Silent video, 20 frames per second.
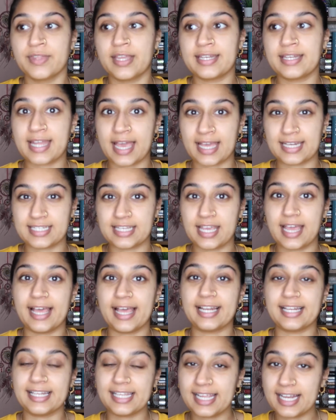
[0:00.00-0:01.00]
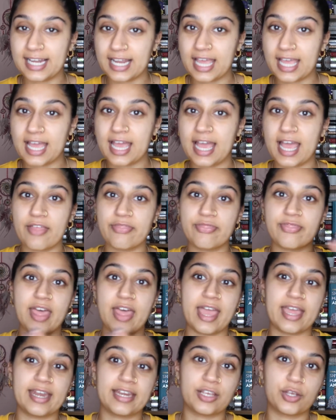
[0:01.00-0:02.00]
Nadia and Leela, and
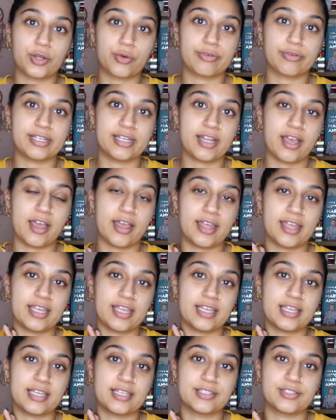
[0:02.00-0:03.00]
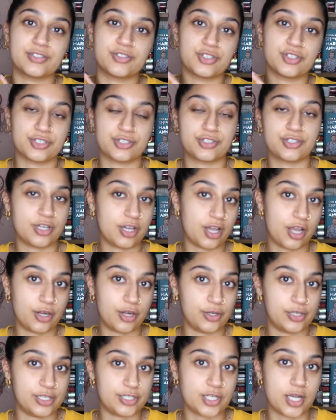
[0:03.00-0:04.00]
then Karina is just an
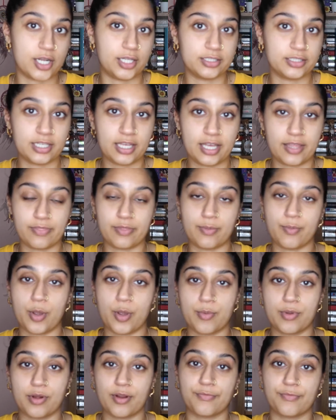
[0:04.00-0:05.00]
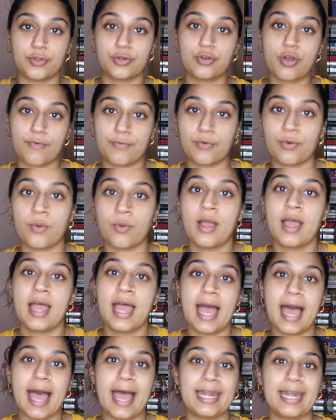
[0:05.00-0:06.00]
only child at the moment of the novel,
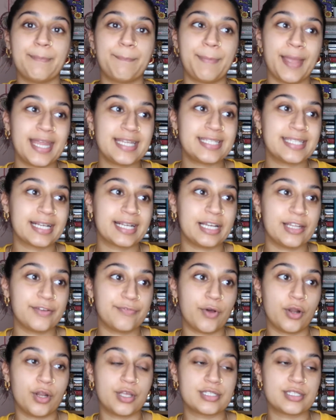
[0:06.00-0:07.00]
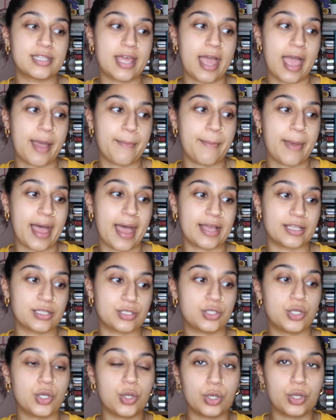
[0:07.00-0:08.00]
and it basically follows them as
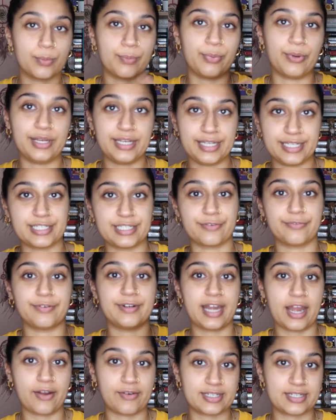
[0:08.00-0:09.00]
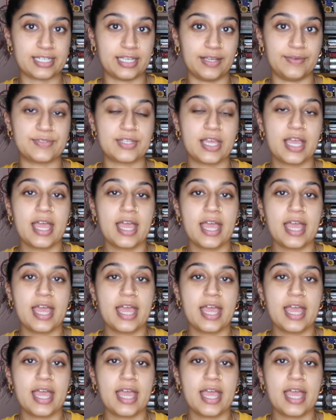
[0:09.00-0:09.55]
two completely different narratives,